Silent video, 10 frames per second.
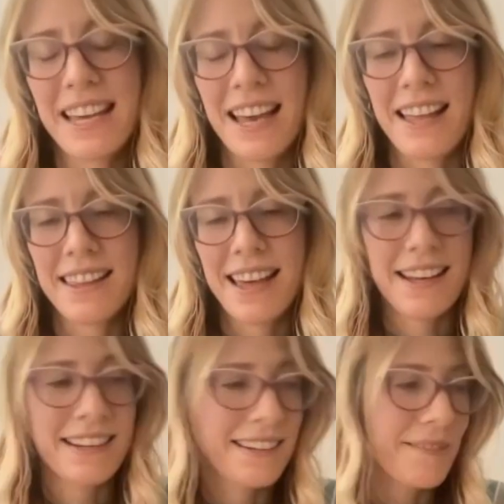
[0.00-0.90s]
And
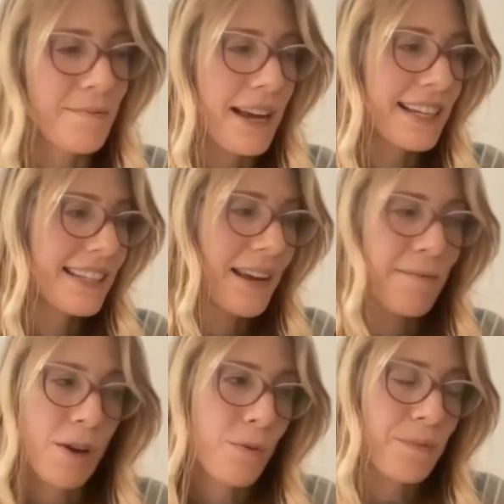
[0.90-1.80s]
then my
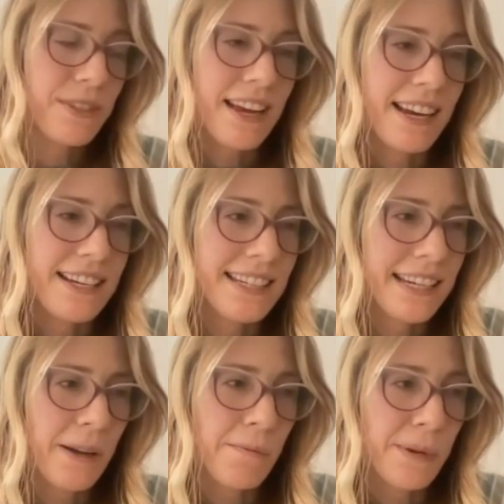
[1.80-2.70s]
website,
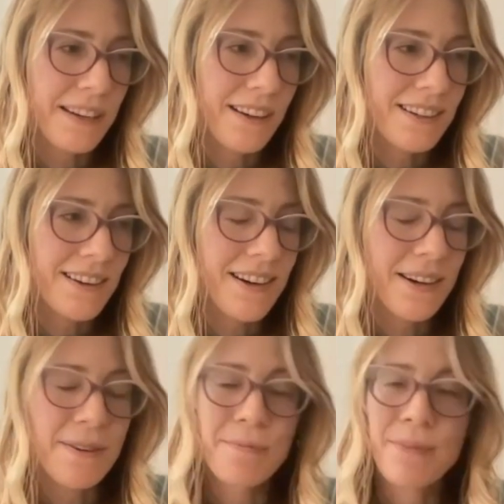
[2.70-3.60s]

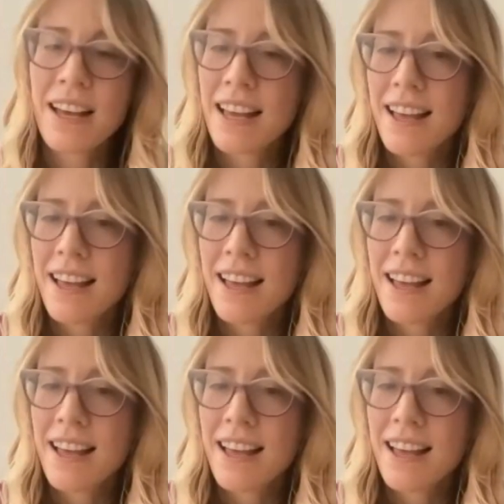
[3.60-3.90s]
teacupb.com.